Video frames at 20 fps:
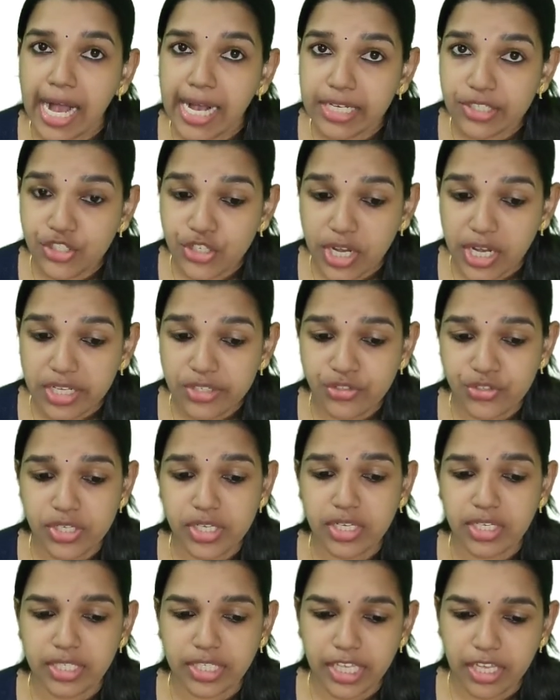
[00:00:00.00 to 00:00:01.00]

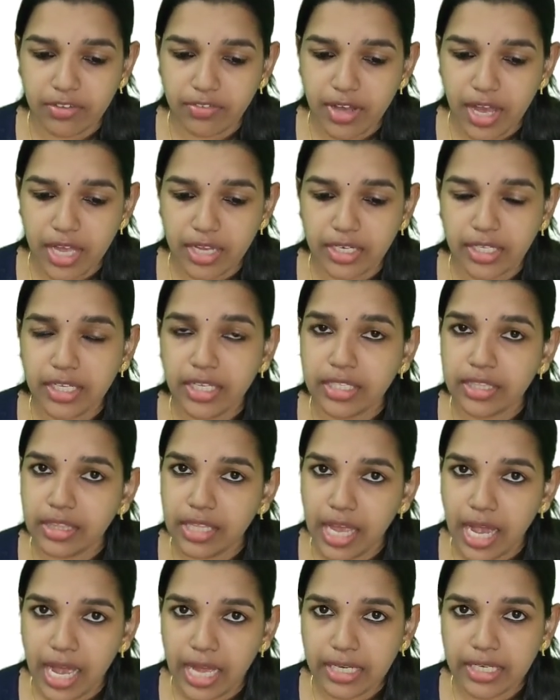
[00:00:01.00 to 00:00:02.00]
Ajaji, Yavani,
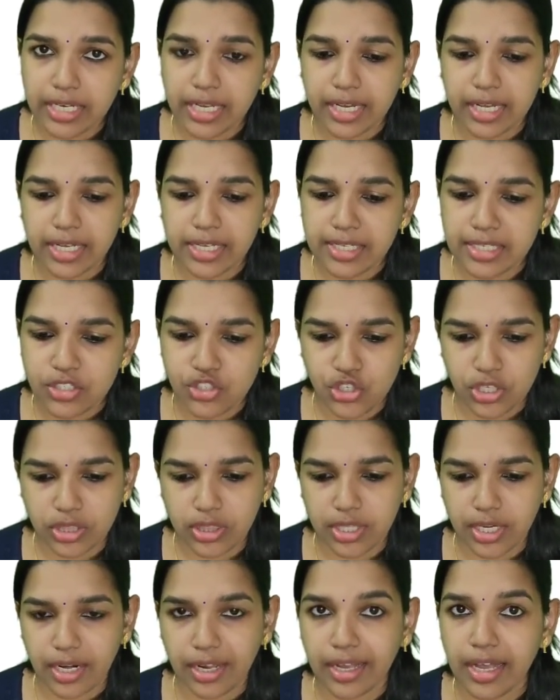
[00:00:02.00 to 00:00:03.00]
Dhanyaka,
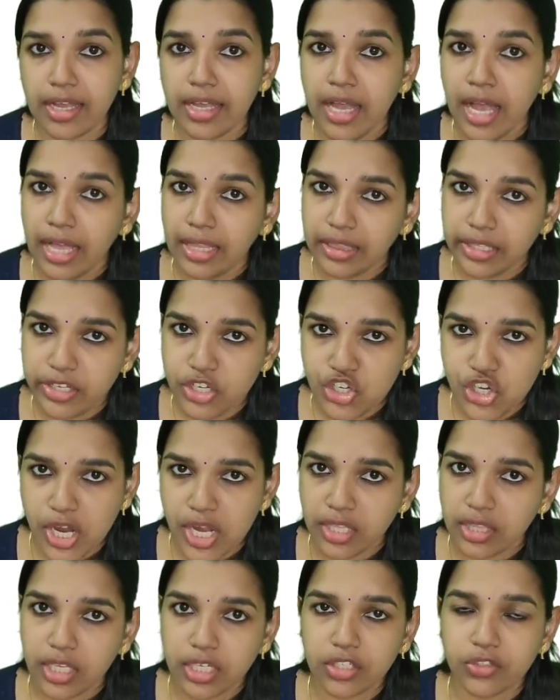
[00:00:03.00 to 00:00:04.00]
Chitraka,
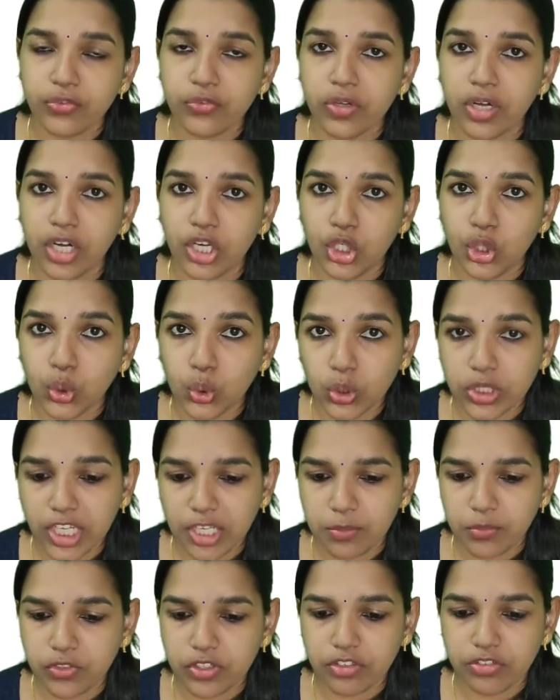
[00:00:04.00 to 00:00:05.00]
Nishe, that is two
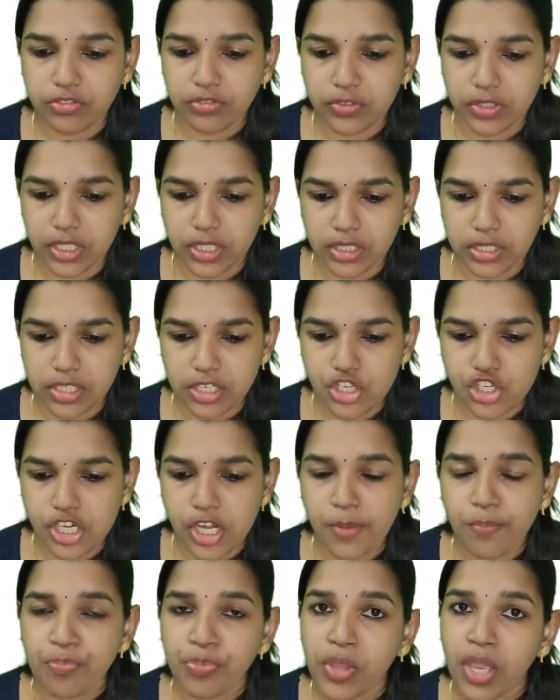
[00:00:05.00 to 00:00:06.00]
types of
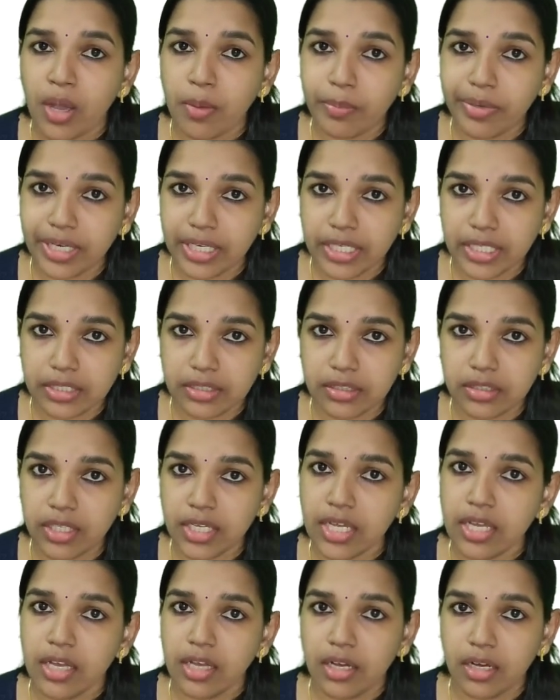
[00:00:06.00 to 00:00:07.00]
Nisha,
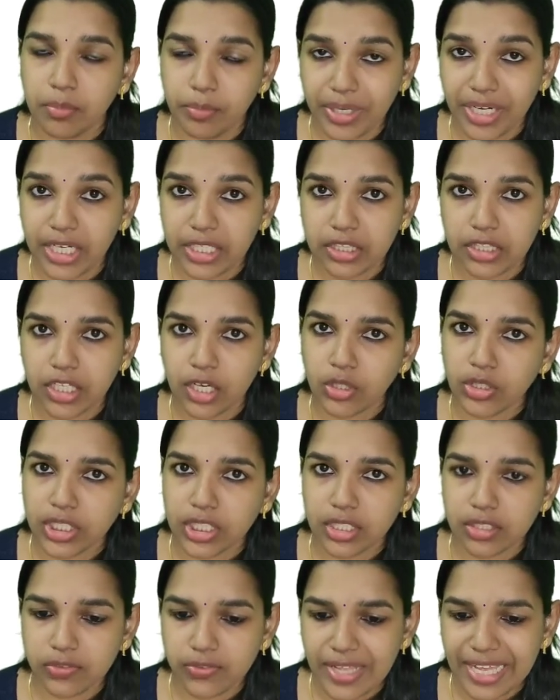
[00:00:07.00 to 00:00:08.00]
Brihati, Brihatyo,
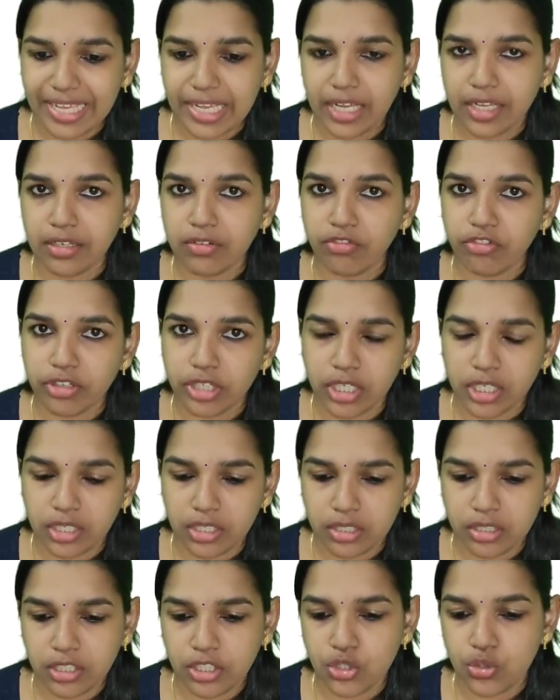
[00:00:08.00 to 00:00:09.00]
that is again
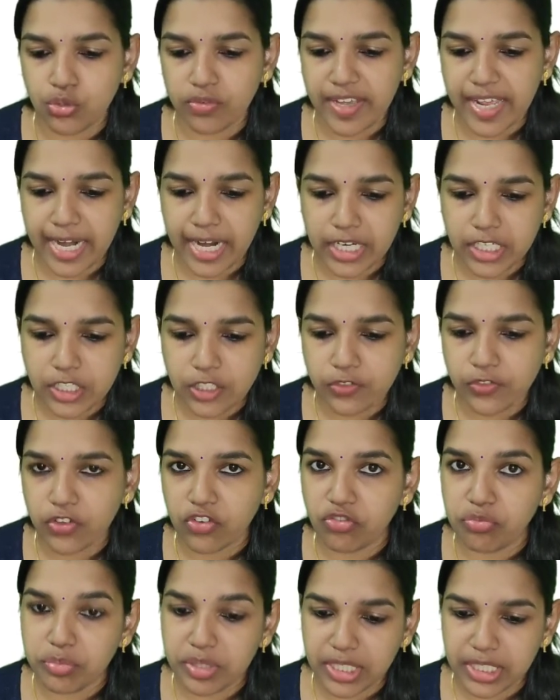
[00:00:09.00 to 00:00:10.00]
the two varieties
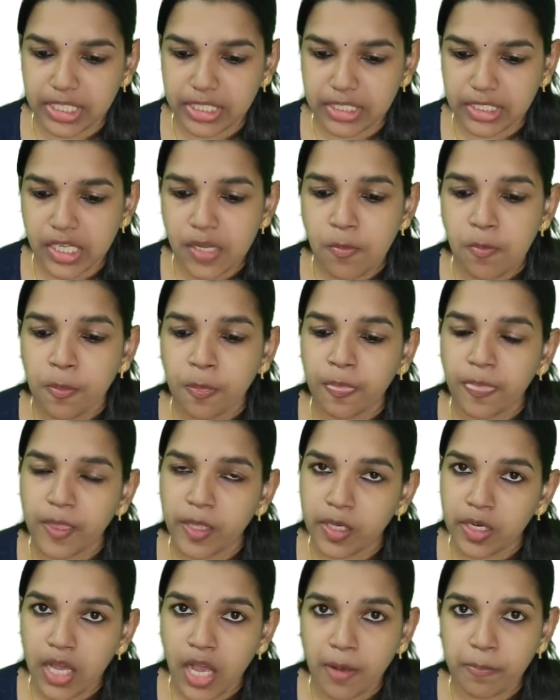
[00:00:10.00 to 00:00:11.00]
of Brihati,
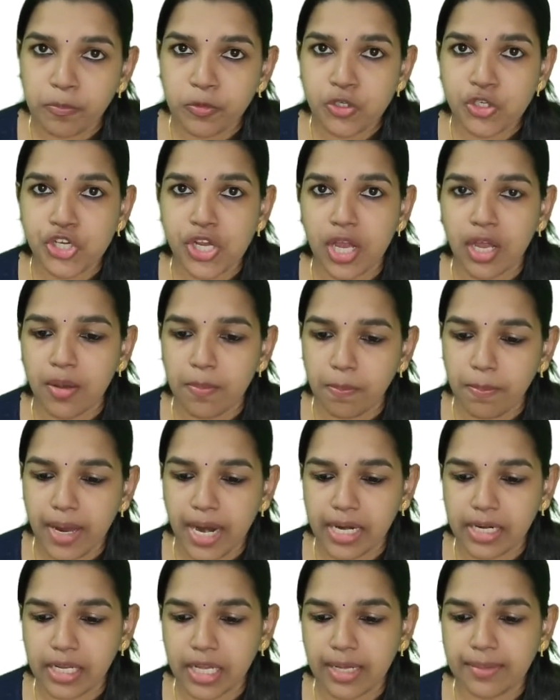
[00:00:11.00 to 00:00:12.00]
then Hapusha,
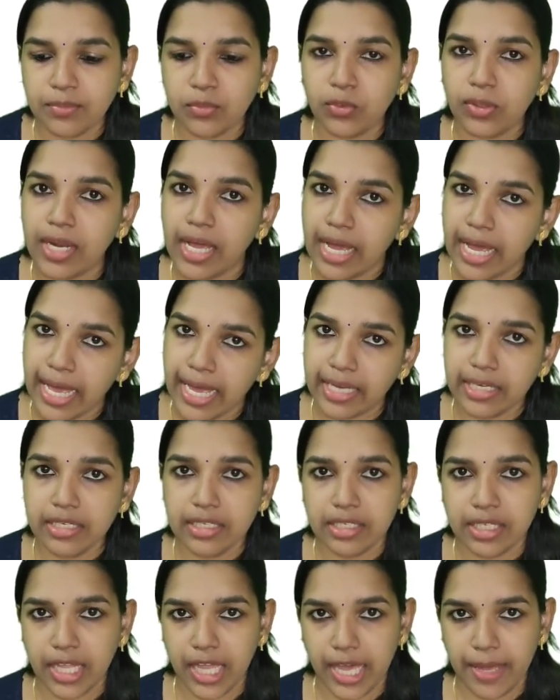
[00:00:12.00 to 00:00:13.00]
Pathamula
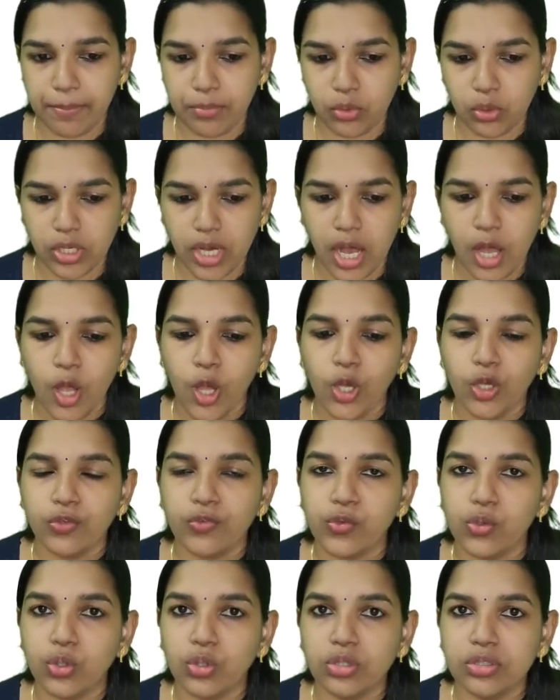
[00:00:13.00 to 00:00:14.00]
and Kebuka.
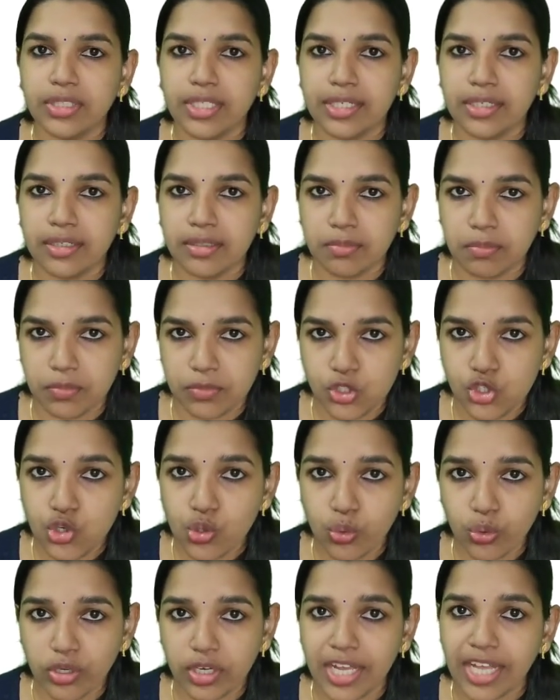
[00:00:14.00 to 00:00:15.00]
So the
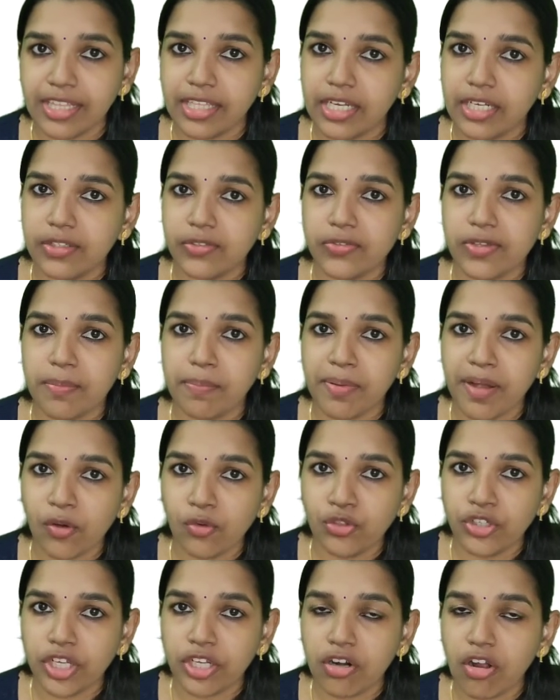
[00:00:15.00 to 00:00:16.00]
Churna, that is the
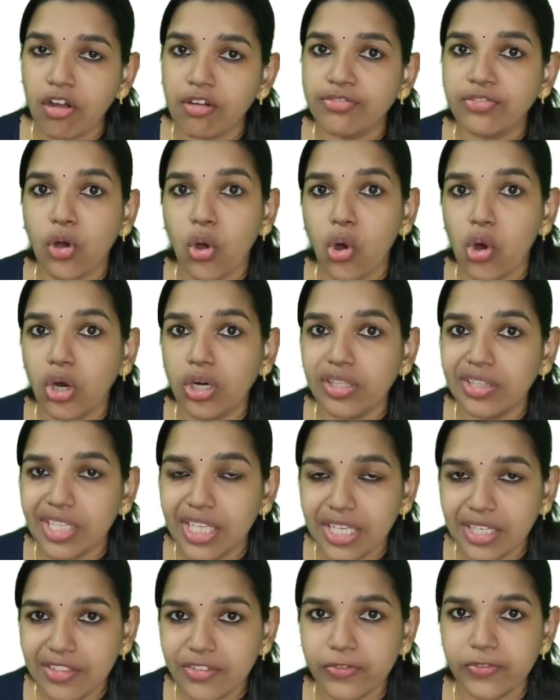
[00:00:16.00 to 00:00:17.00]
powder of all
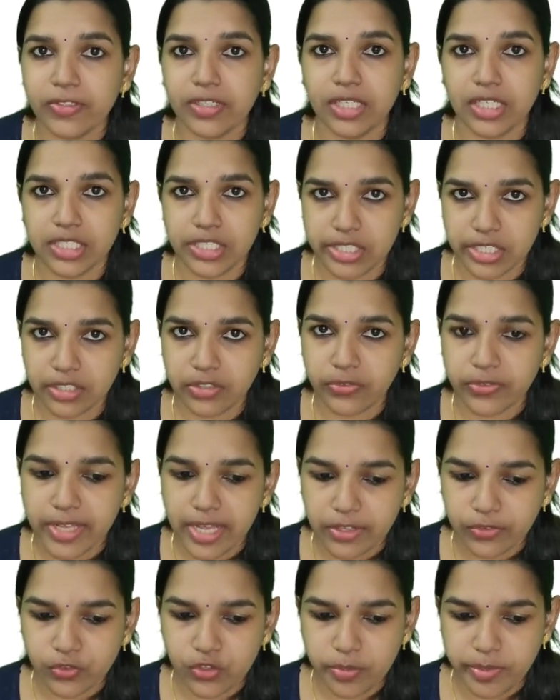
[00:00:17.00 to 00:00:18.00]
these drugs
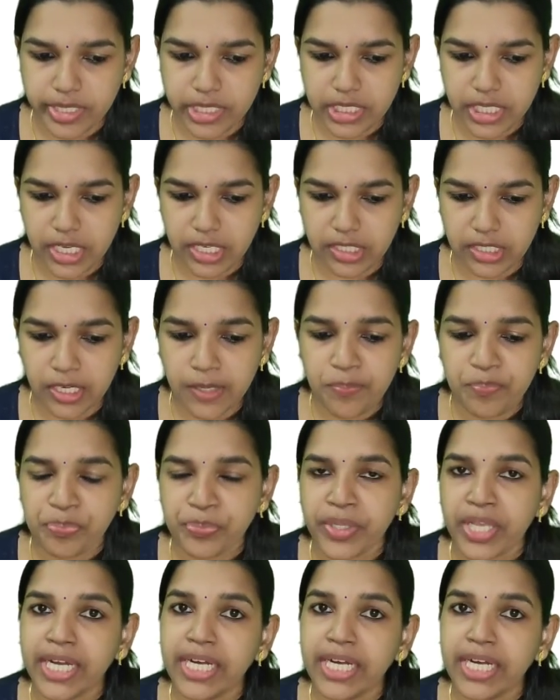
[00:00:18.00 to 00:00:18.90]
has to be taken.